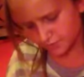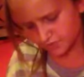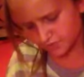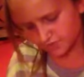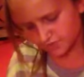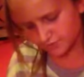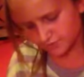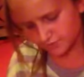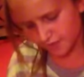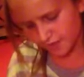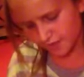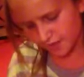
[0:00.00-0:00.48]
was
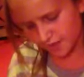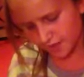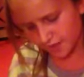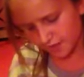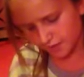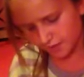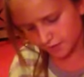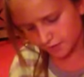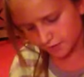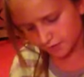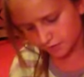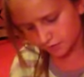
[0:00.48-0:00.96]

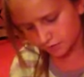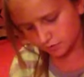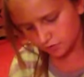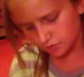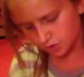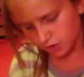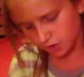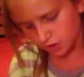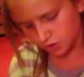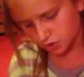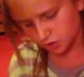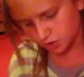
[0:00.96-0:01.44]
made
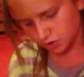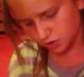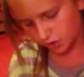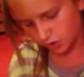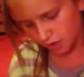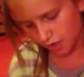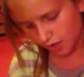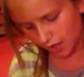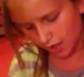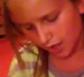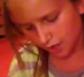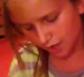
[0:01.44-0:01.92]
on
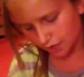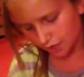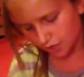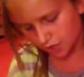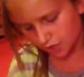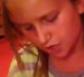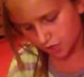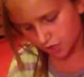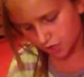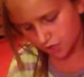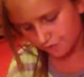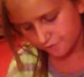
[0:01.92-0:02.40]
July
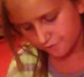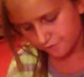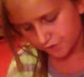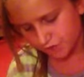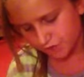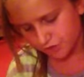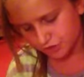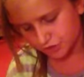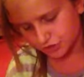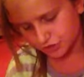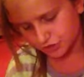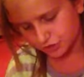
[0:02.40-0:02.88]

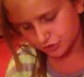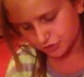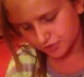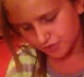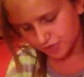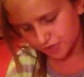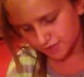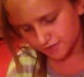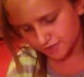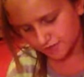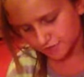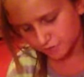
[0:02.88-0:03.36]
31st,
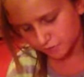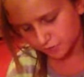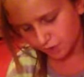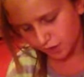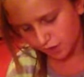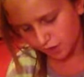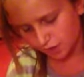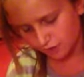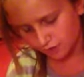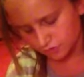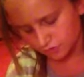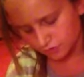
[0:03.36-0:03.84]

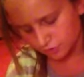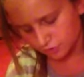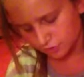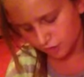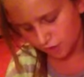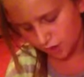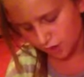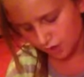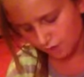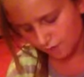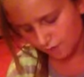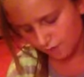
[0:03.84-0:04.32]

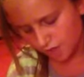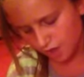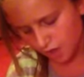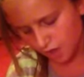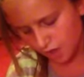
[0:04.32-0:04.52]
2012.